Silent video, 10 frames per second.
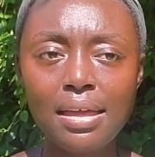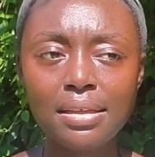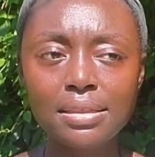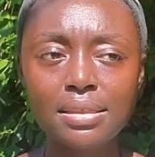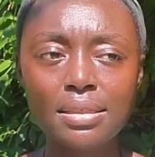
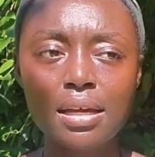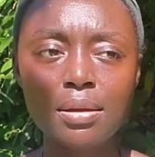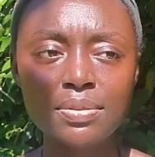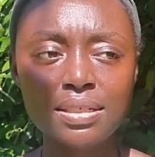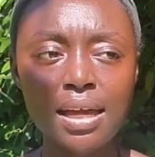It
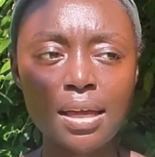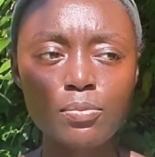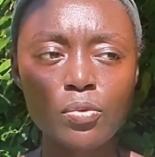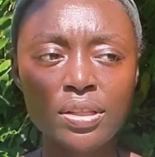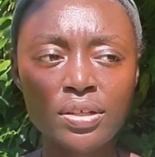comes a
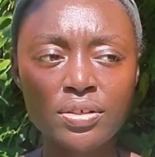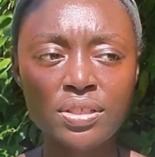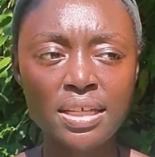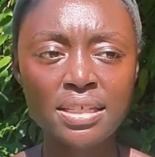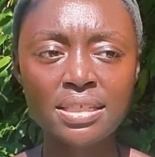time when
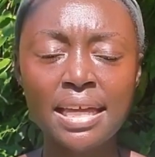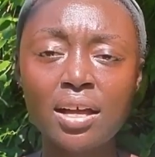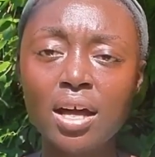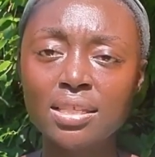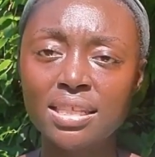there's things
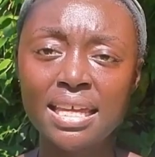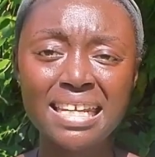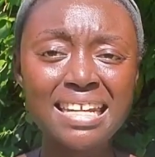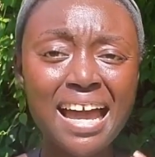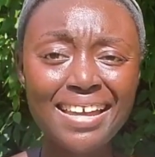like Aset
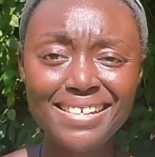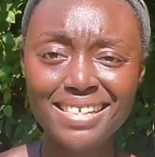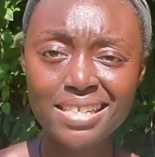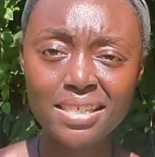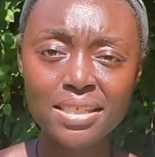and
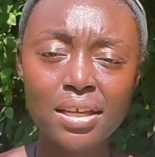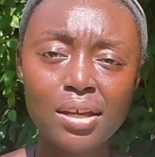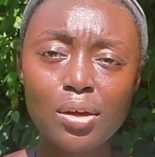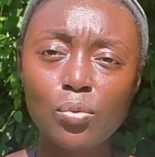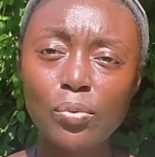ISIS
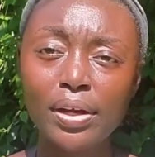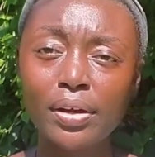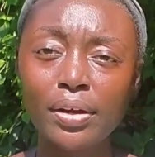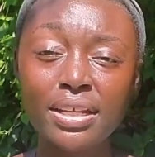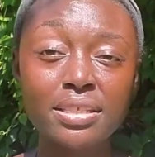
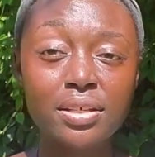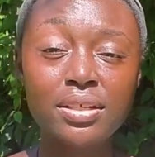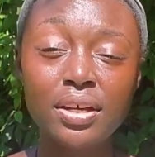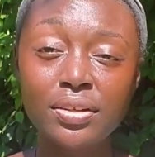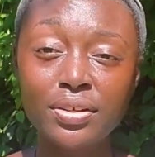where it's
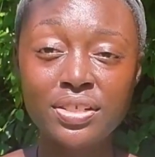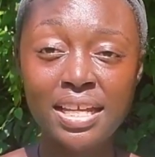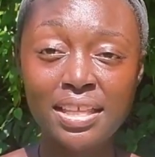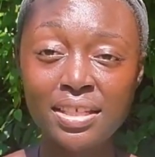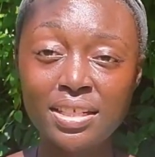good to
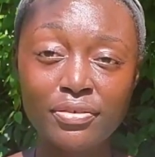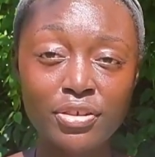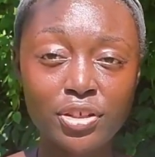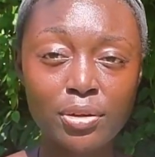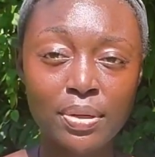understand the
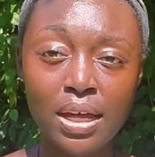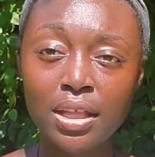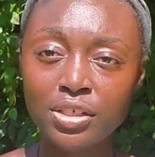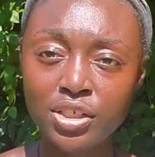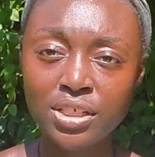different
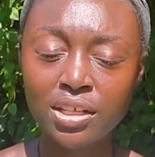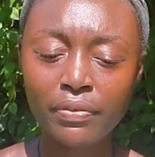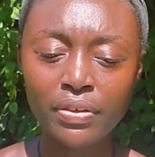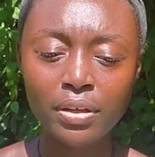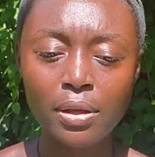terminologies
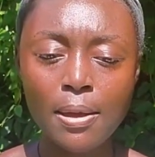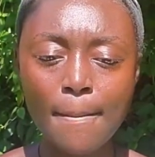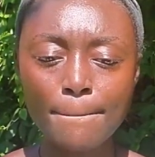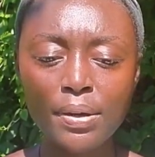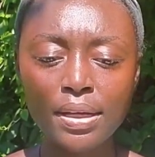of it,
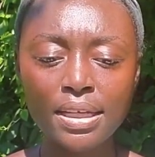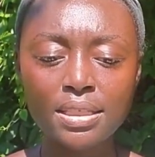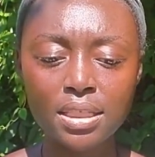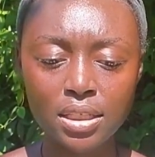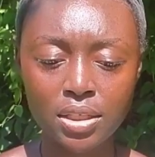but
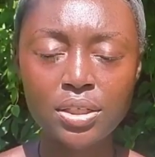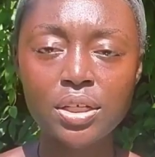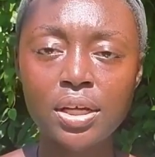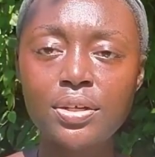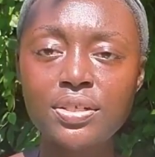it's good
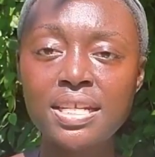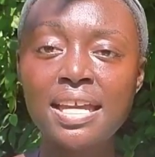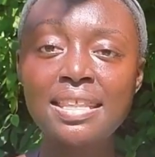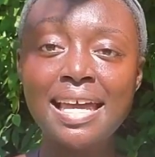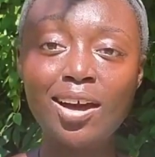to
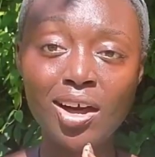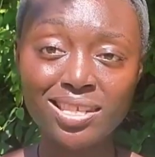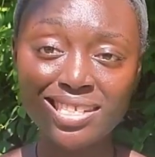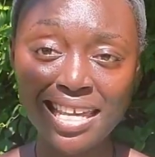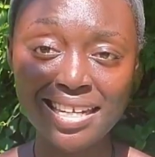understand that
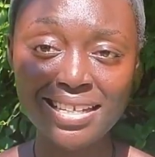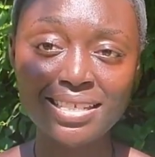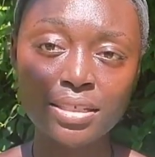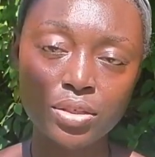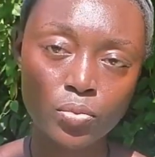Aset
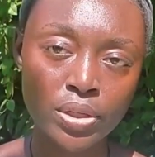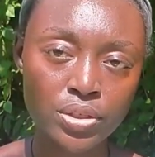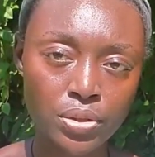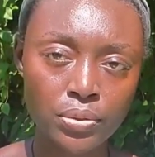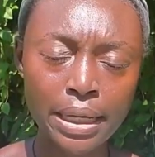is his
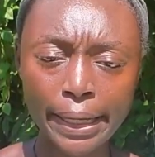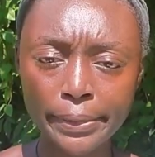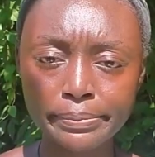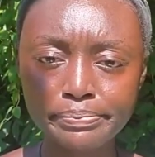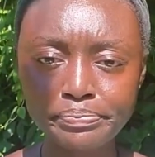original name.